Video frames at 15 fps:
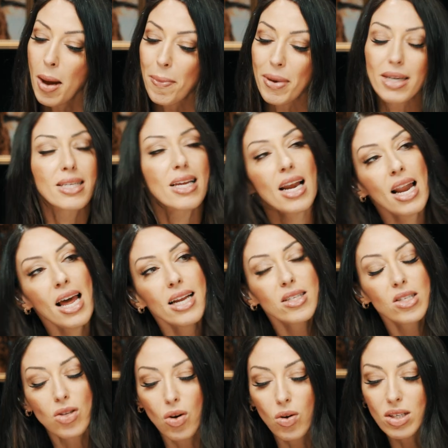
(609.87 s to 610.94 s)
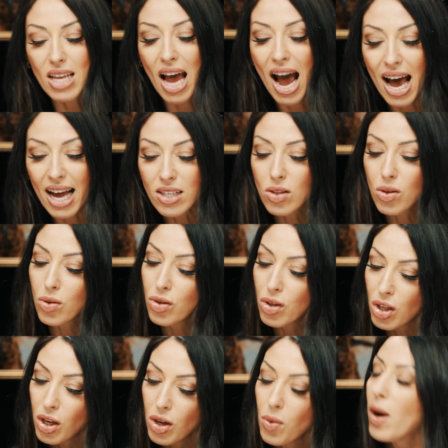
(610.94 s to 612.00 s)
because it lets dogs handle
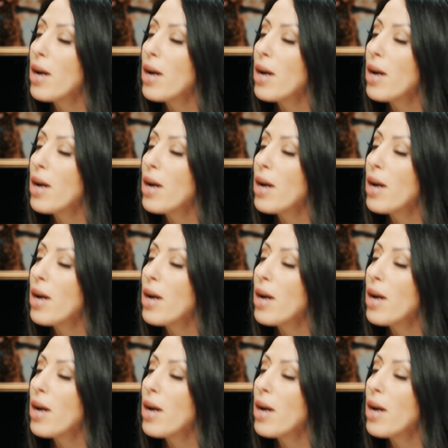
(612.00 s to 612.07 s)
new